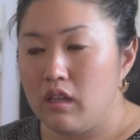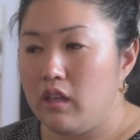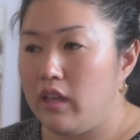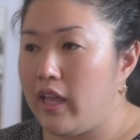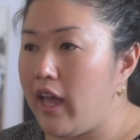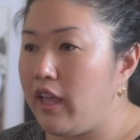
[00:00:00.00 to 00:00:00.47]

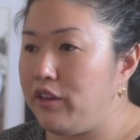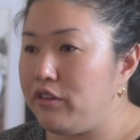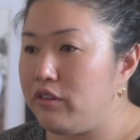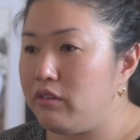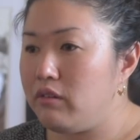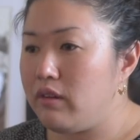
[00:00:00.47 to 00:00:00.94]
Yeah, you
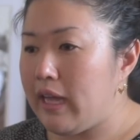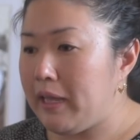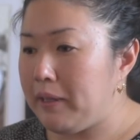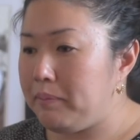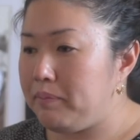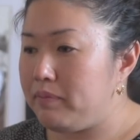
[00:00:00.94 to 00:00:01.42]
know,
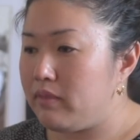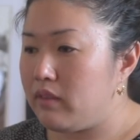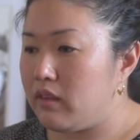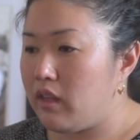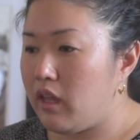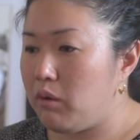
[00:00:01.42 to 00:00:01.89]

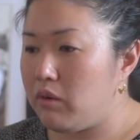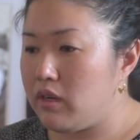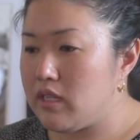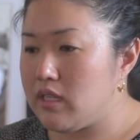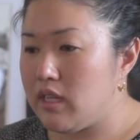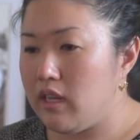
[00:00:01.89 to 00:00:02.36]
I want
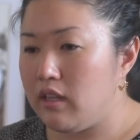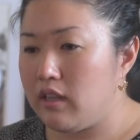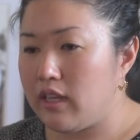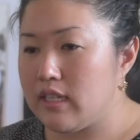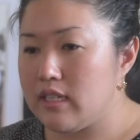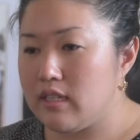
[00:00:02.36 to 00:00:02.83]
to say,
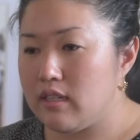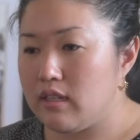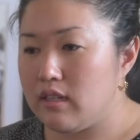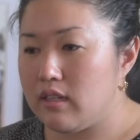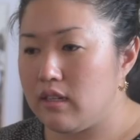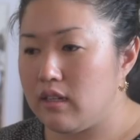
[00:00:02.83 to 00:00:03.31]
like,
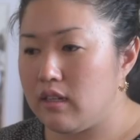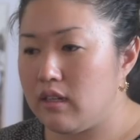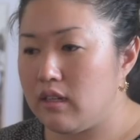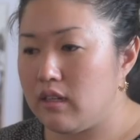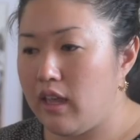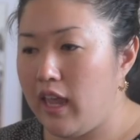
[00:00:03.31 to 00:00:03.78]

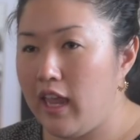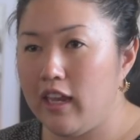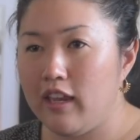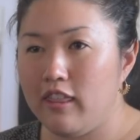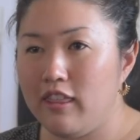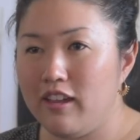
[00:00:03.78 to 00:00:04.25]

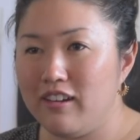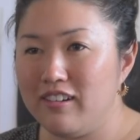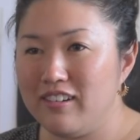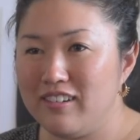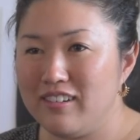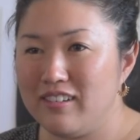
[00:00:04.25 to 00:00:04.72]
hang in there.